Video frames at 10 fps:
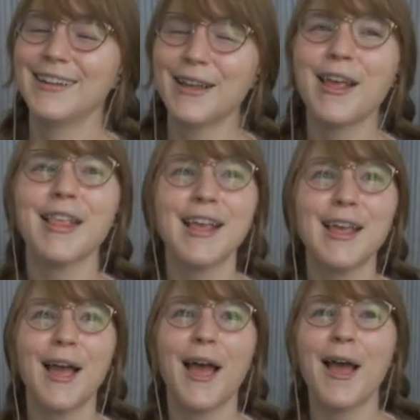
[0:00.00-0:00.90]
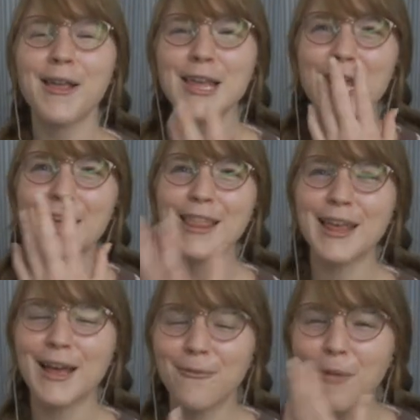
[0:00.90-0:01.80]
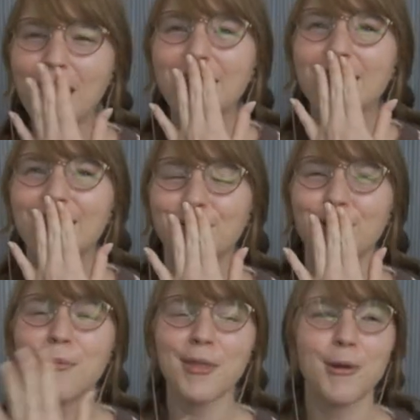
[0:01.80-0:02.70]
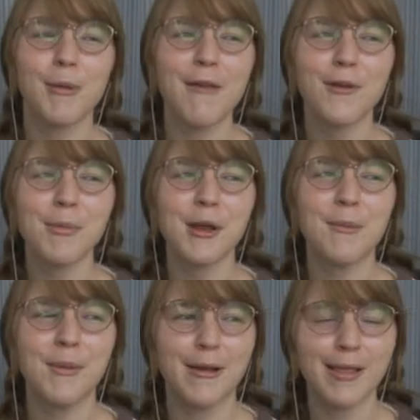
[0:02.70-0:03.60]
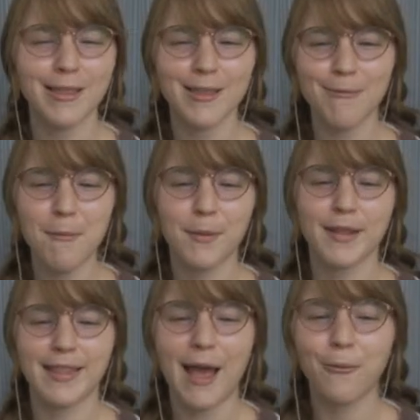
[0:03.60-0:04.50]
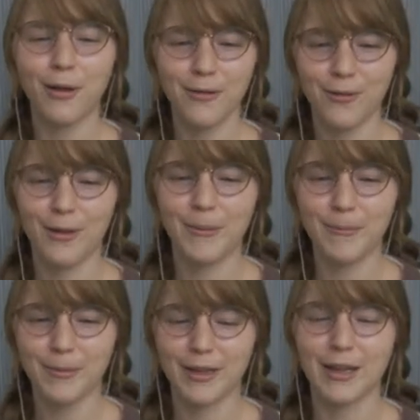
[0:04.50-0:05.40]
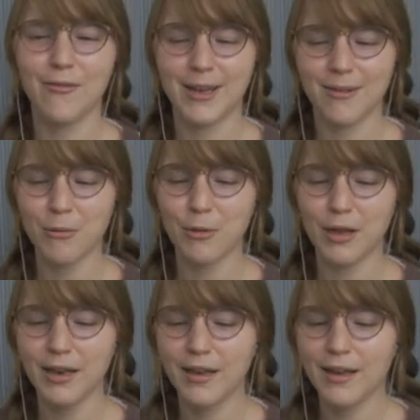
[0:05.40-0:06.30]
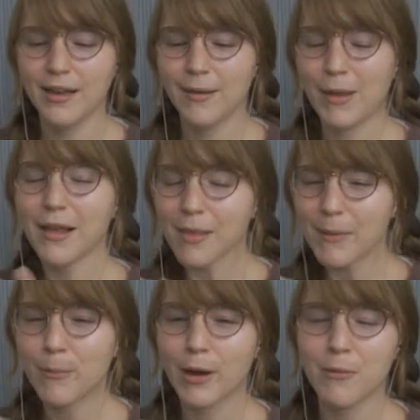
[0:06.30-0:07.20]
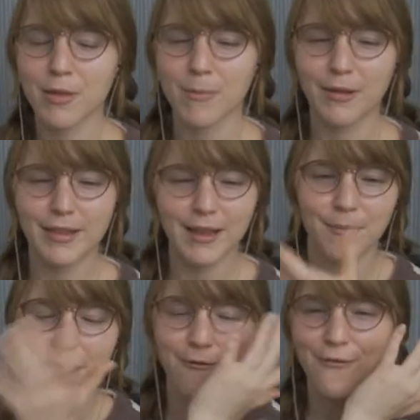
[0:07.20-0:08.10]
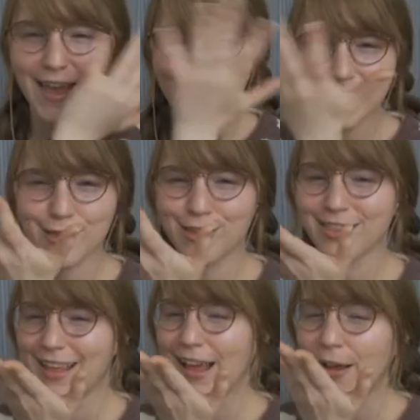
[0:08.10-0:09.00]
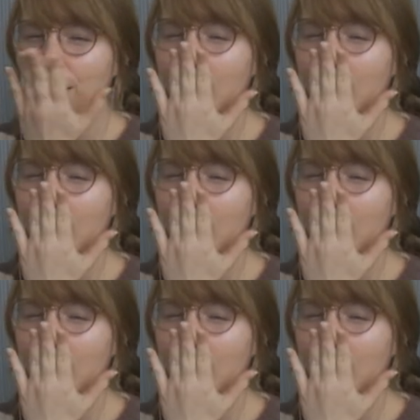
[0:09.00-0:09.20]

Because like, me, like for the most part, my film's not embarrassing to me, but that one film, the lovey-dovey one, because my brain was melting, my face is just like